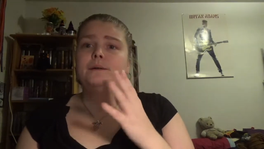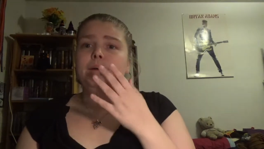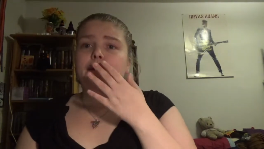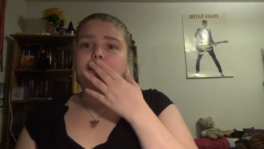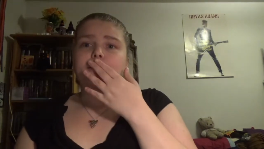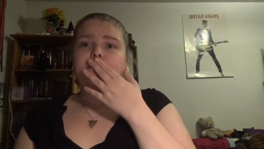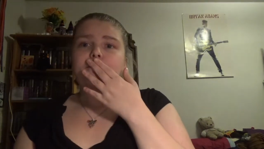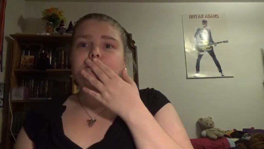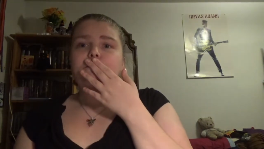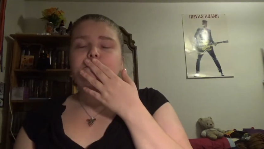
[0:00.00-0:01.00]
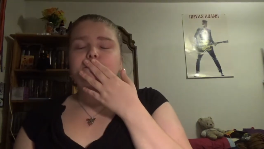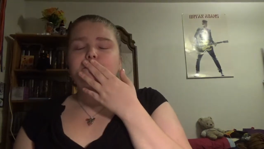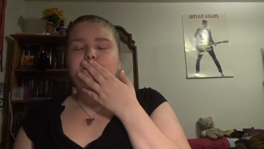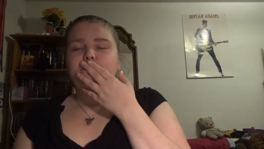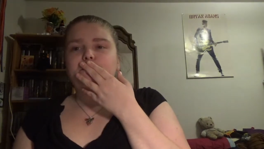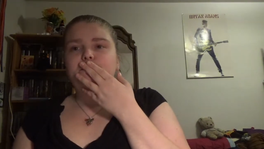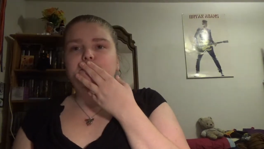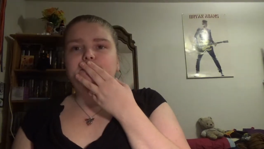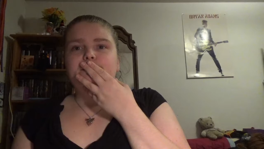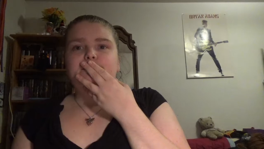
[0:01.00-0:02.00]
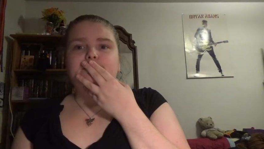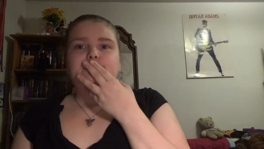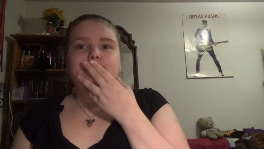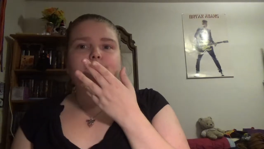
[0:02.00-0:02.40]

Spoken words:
Nothing is said.